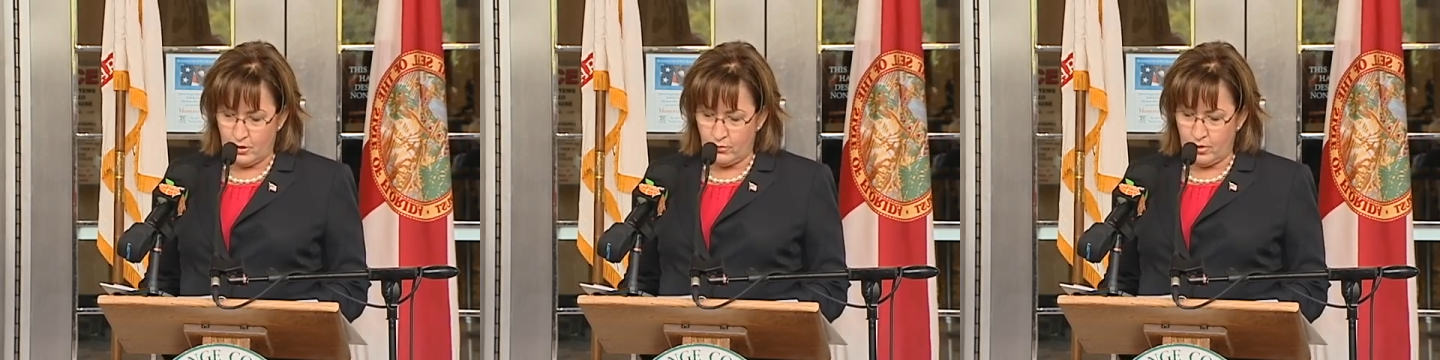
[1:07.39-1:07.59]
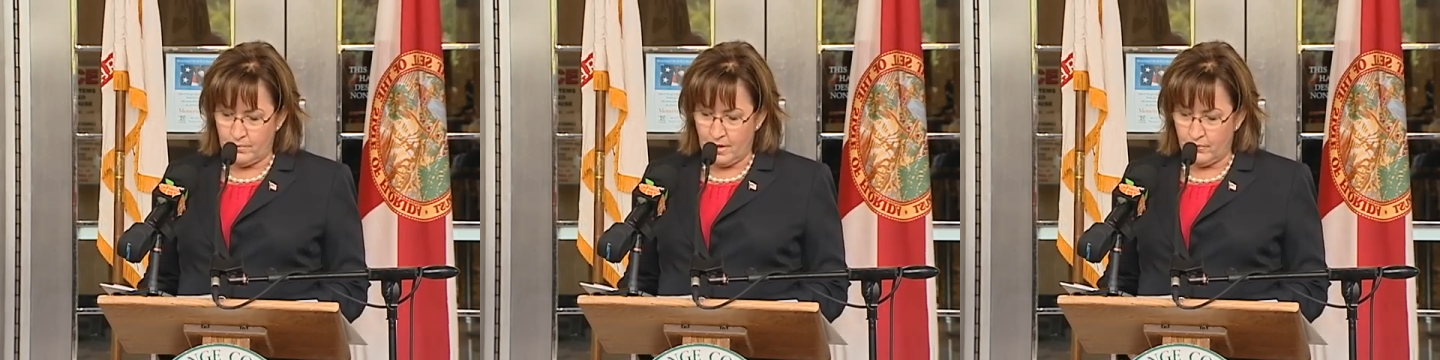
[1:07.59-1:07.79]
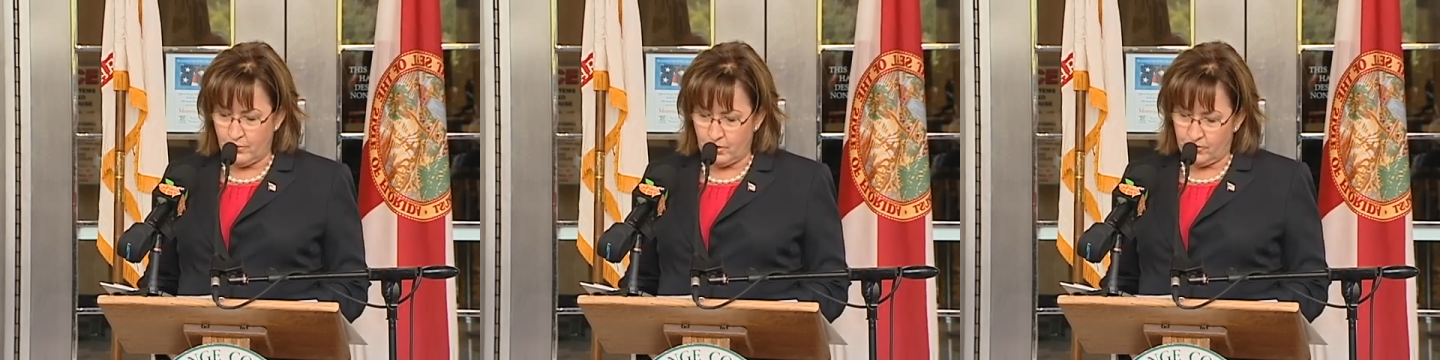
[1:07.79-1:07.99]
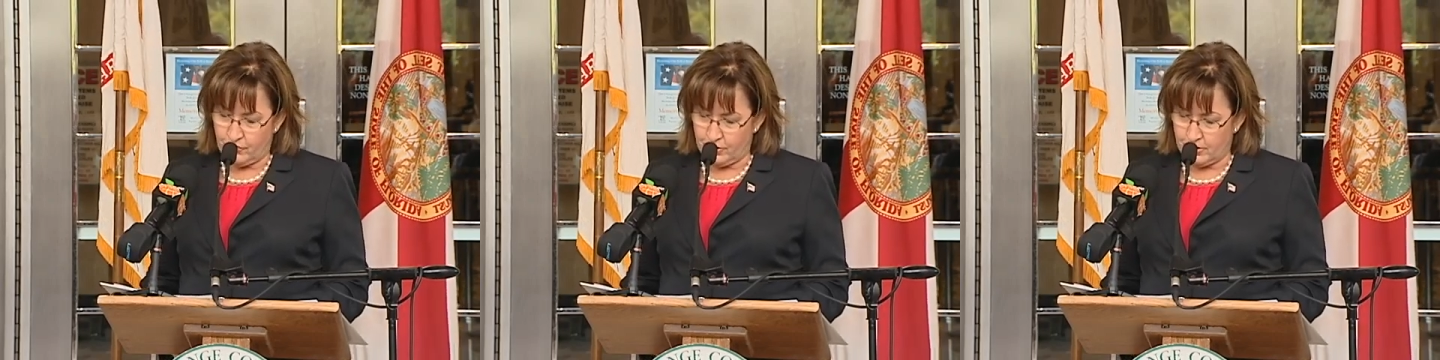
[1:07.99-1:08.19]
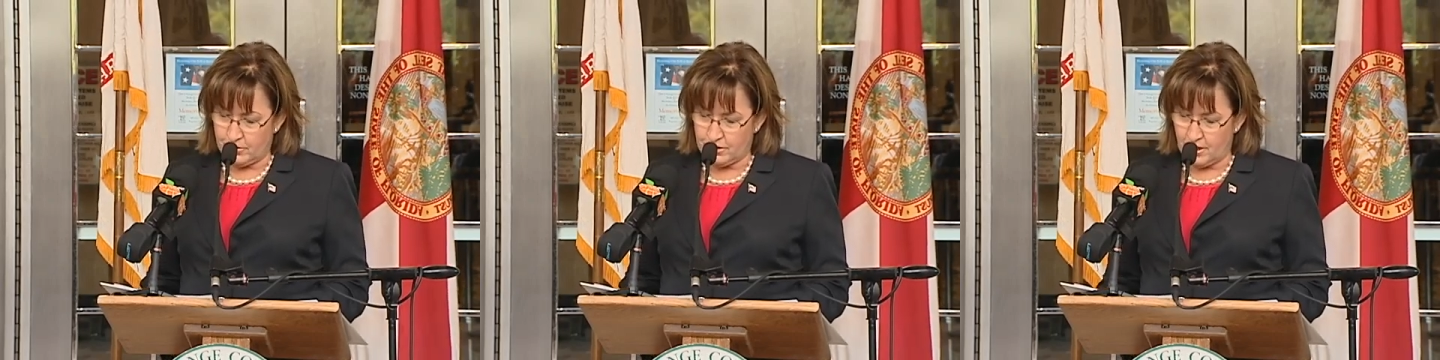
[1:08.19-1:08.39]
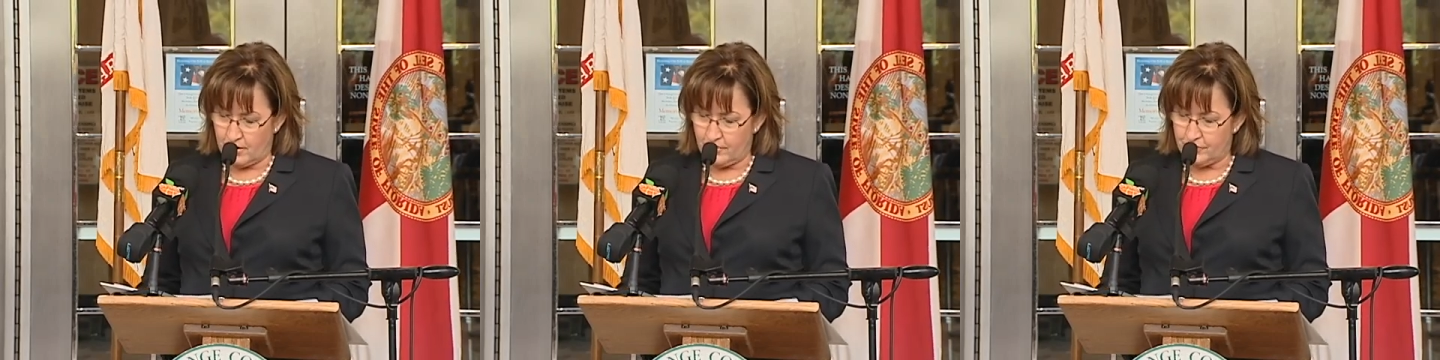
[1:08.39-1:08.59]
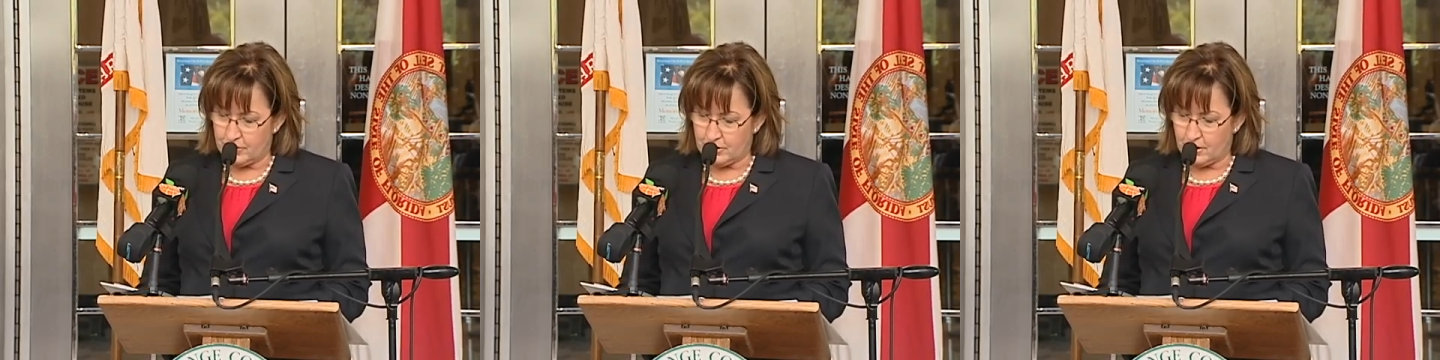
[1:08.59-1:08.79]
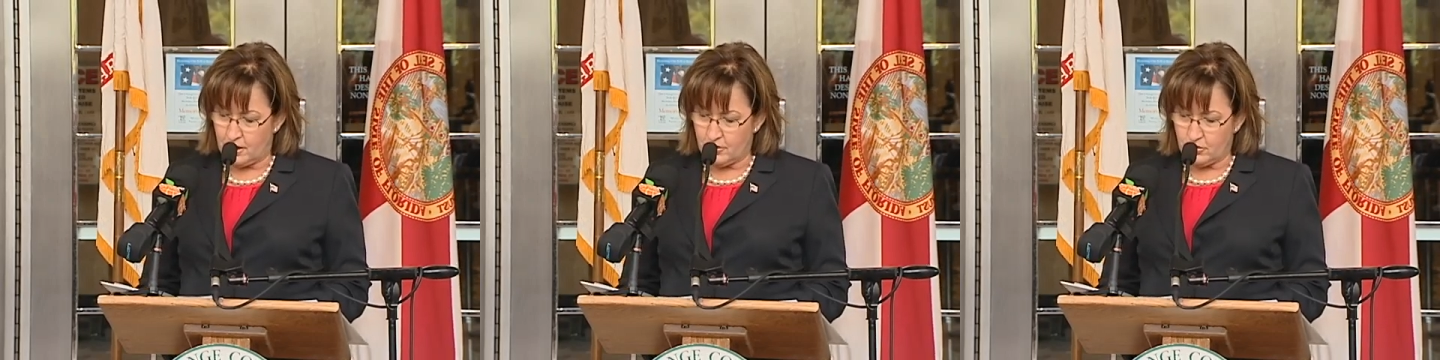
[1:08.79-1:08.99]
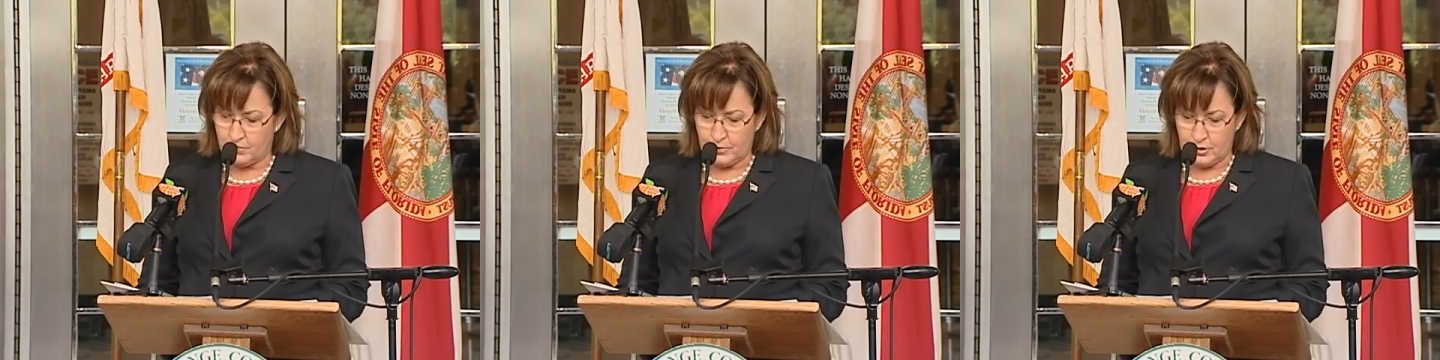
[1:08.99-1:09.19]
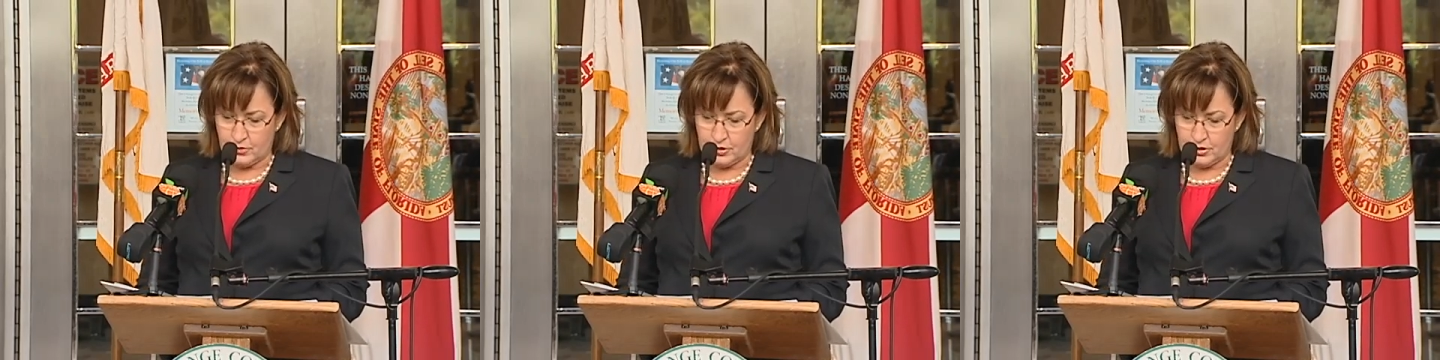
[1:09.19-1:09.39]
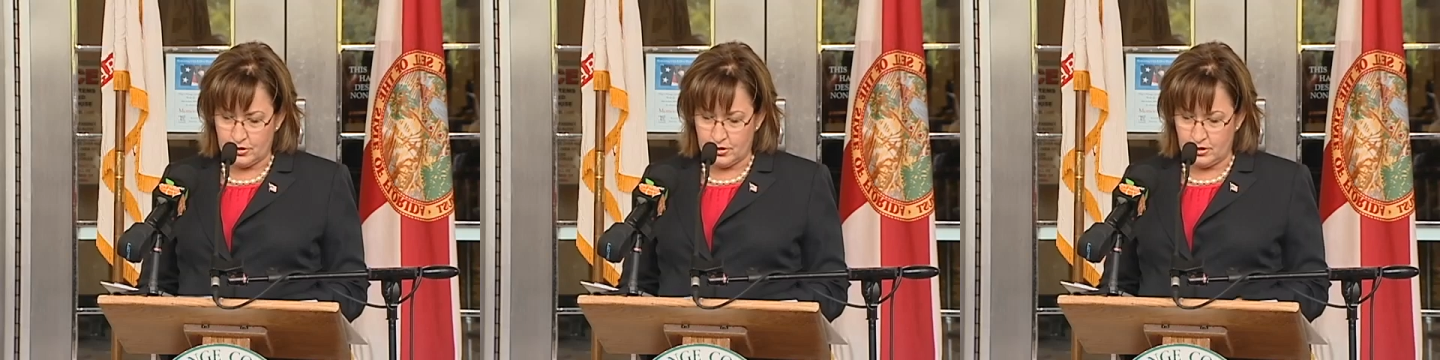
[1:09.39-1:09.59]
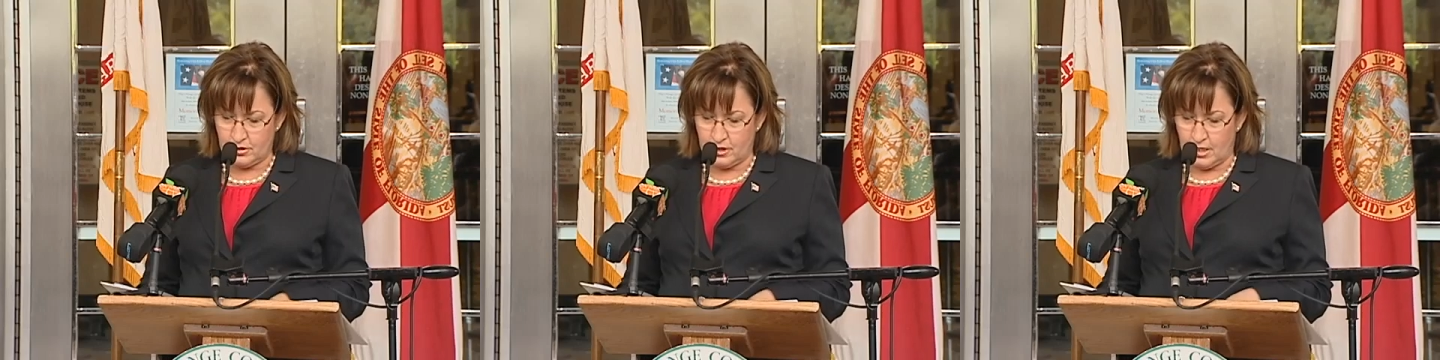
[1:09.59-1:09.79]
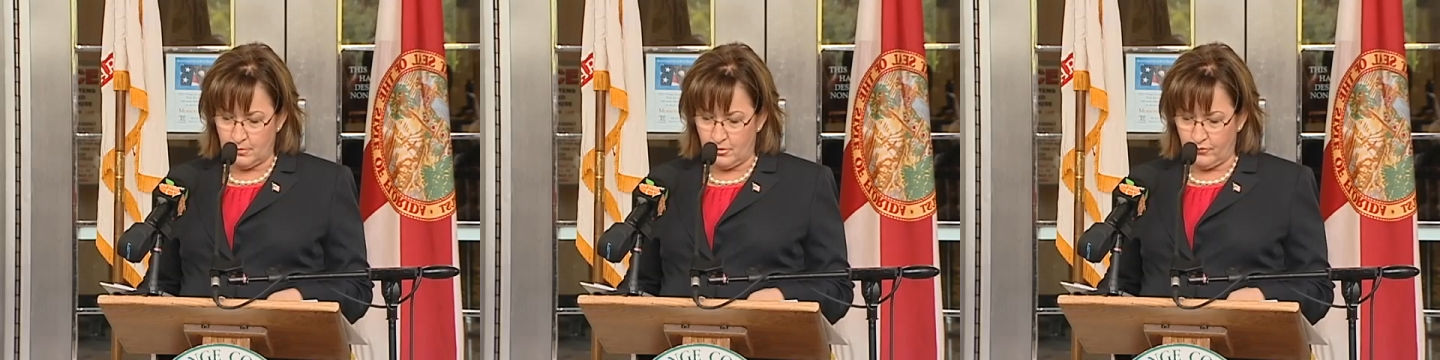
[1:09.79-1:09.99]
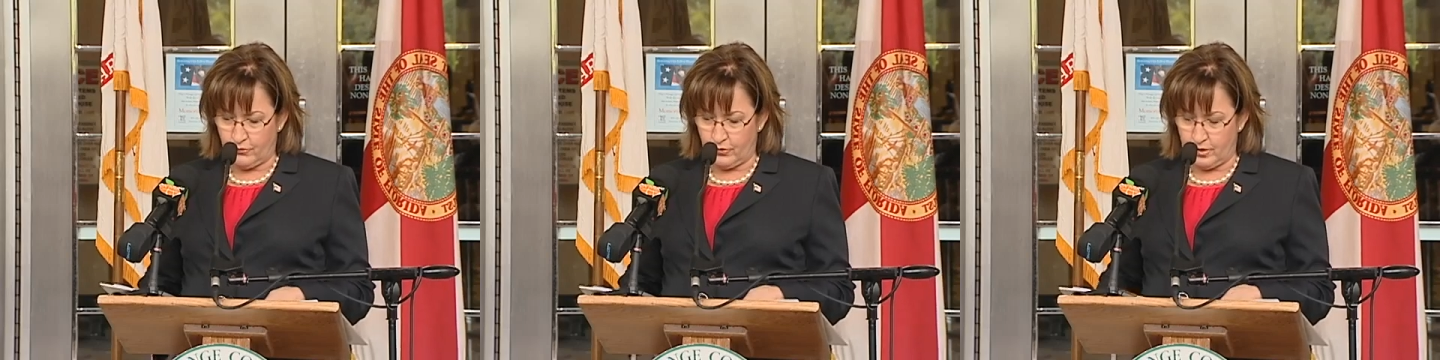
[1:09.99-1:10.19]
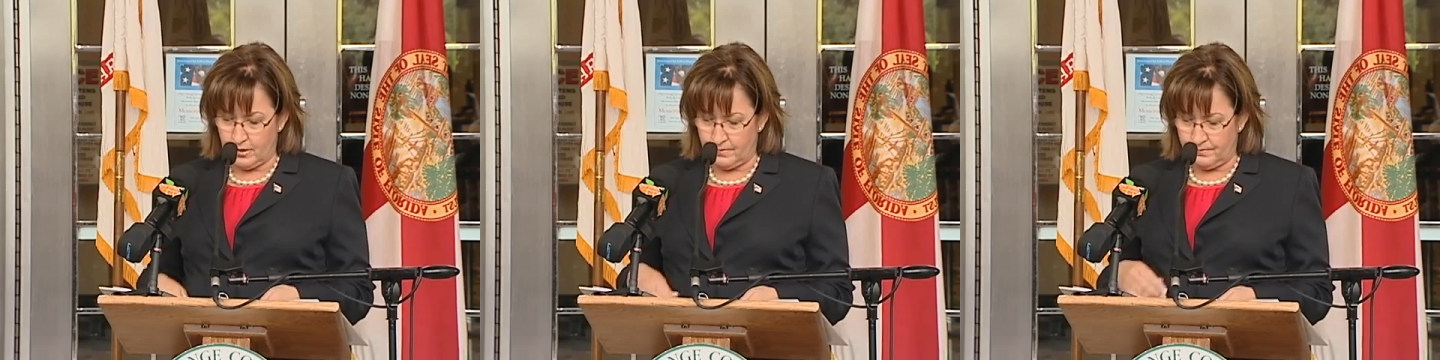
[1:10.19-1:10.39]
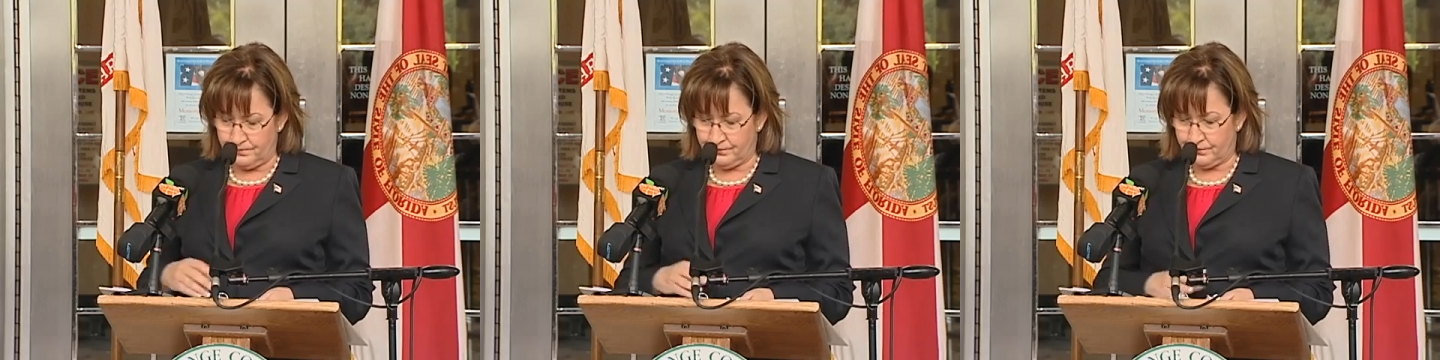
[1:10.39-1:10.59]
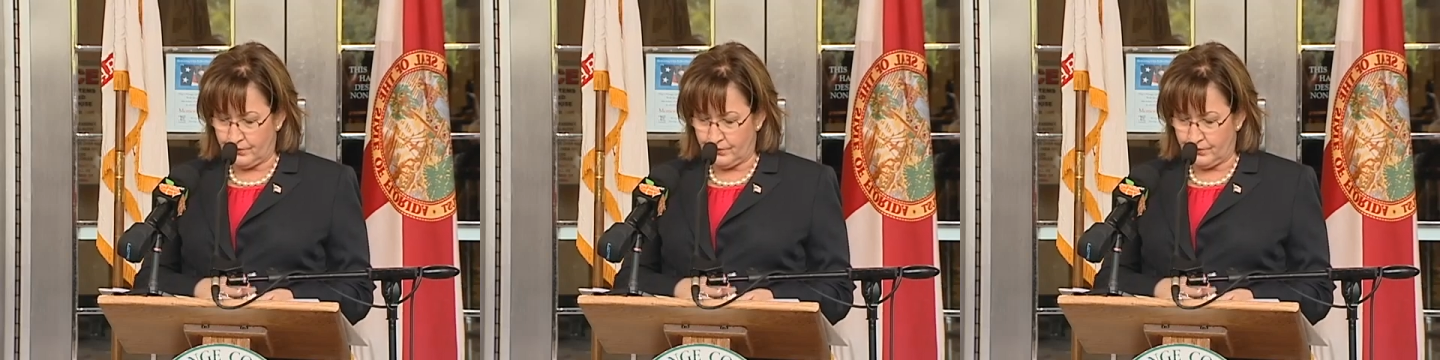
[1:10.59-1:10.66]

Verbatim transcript: are remembered for their selfless contributions in the name of freedom,